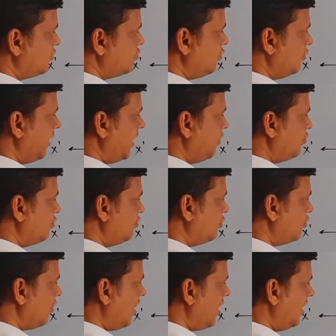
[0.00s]
So we have to
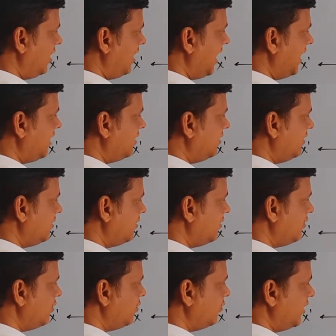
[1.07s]
draw a line
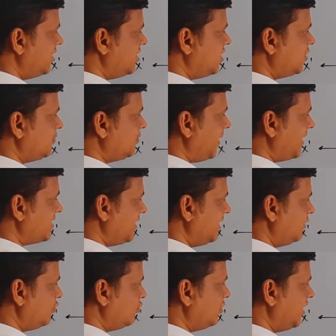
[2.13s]
which is
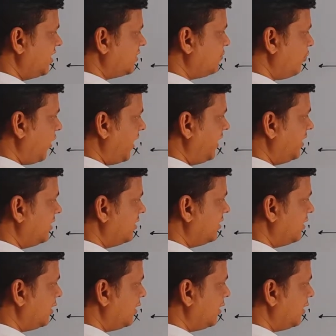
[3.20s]
passing through this point